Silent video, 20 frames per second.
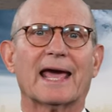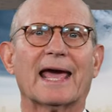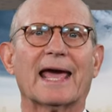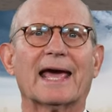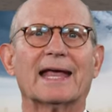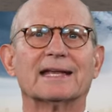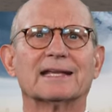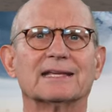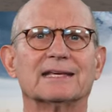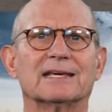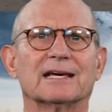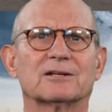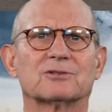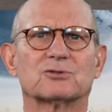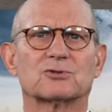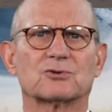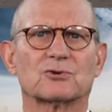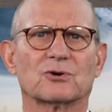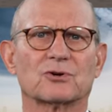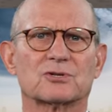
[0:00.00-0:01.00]
and
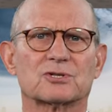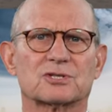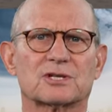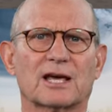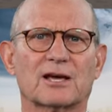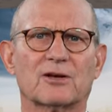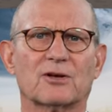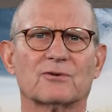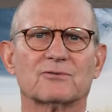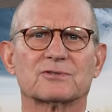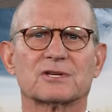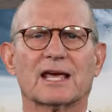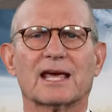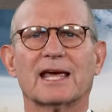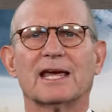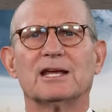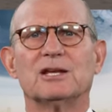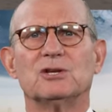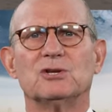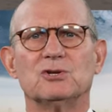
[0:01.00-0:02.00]
get yourselves
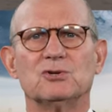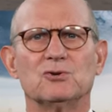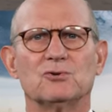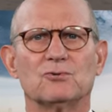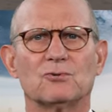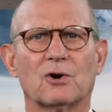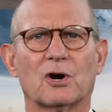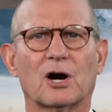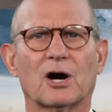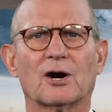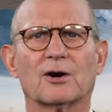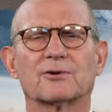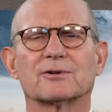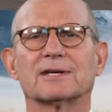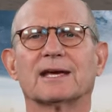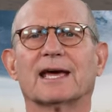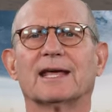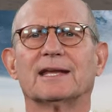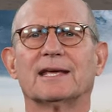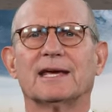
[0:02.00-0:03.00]
a new
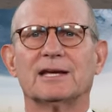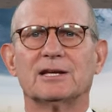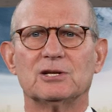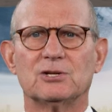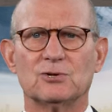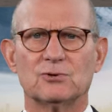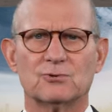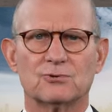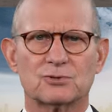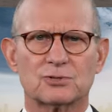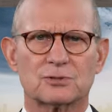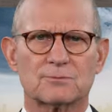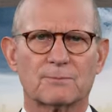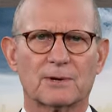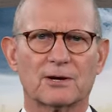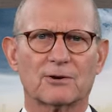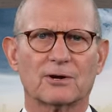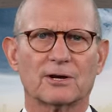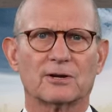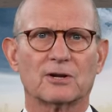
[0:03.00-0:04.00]
heart and a new
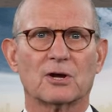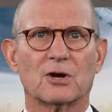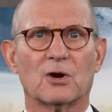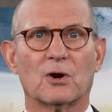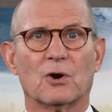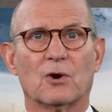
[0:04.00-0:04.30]
spirit.